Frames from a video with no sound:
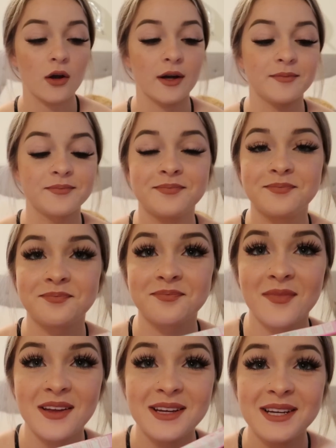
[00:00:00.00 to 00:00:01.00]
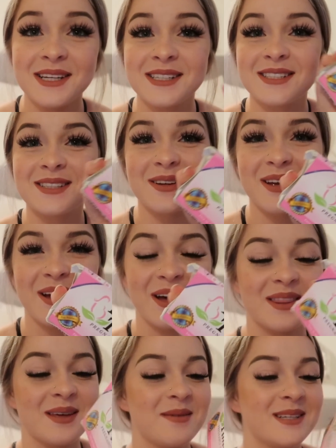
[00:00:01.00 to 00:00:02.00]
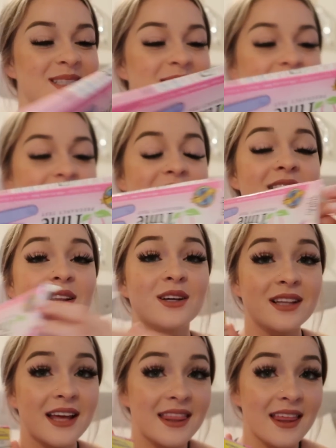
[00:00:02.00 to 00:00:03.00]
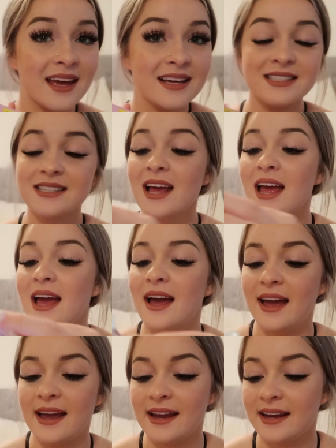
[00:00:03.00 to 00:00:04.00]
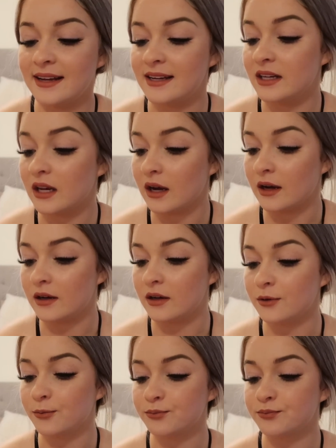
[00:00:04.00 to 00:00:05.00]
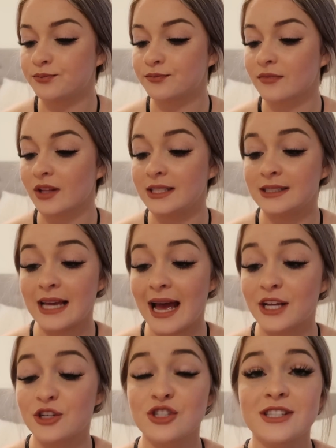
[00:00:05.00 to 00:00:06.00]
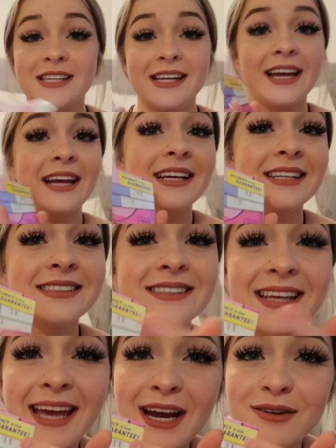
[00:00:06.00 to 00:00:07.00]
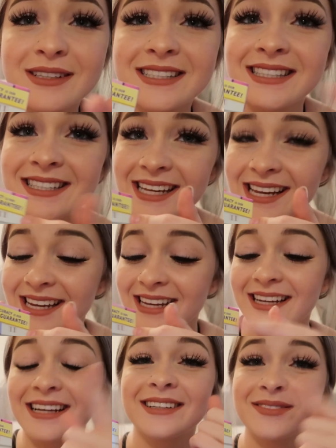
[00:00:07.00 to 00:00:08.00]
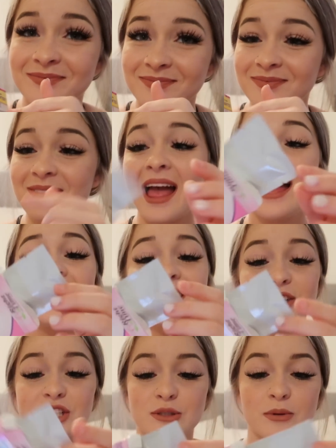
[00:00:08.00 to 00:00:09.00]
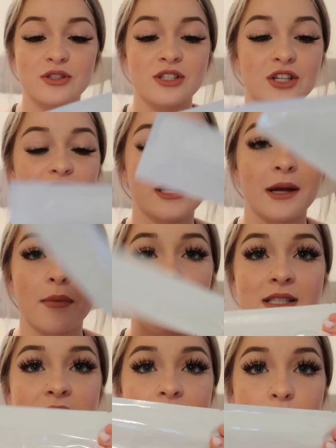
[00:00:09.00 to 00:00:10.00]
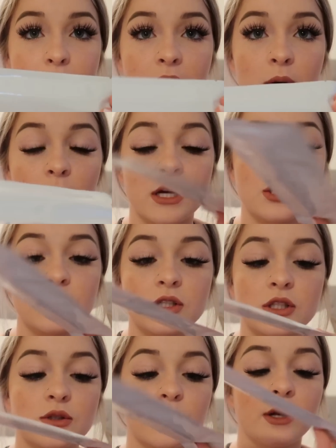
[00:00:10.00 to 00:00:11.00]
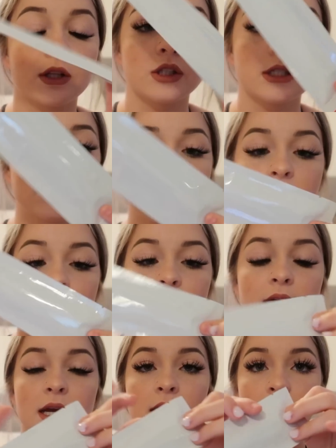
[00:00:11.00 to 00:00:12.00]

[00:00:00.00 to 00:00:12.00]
Okay, so yeah, they look like this, and its accuracy is guaranteed. These are supposed to turn like positive no matter what. So this is what it looks like.